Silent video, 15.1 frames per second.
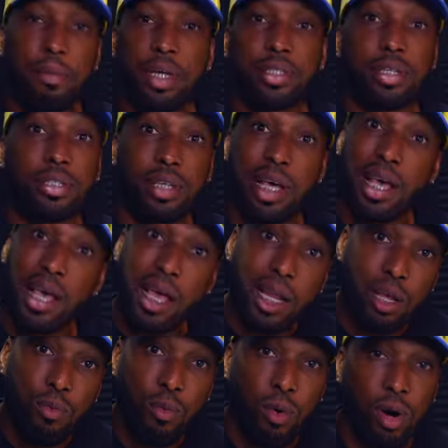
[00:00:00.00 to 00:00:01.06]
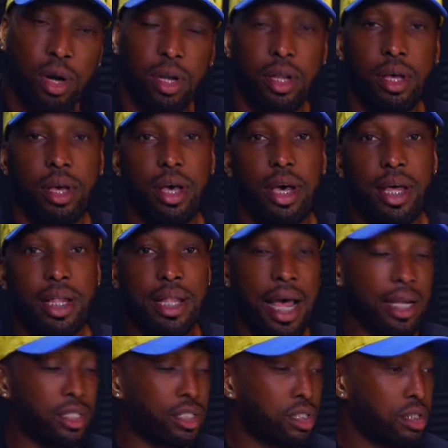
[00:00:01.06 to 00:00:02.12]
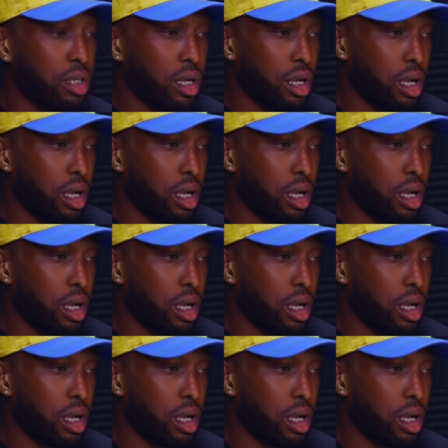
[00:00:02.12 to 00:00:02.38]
to mention to anyone that's